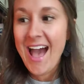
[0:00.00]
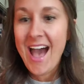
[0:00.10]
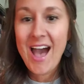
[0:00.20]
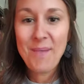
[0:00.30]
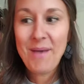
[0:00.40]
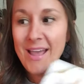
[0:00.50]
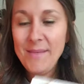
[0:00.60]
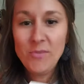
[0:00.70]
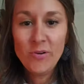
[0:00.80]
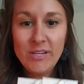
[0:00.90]
I
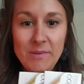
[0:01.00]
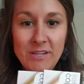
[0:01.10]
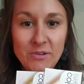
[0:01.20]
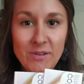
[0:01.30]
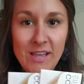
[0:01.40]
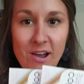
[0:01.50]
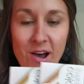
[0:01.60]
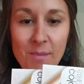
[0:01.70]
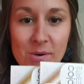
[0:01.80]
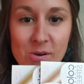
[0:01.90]
am going to be doing a
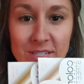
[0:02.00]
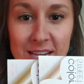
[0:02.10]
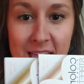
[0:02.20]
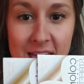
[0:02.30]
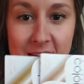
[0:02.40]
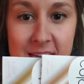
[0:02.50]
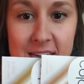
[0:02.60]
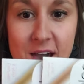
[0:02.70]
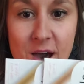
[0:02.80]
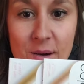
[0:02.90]
combo today,
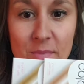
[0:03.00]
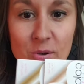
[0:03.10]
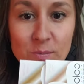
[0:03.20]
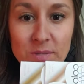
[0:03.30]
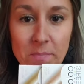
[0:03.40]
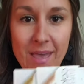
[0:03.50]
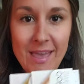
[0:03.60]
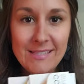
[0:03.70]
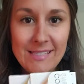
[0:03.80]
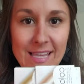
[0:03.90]
Oops a
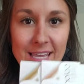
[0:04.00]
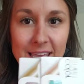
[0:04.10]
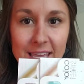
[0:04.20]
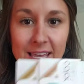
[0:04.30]
Paisley,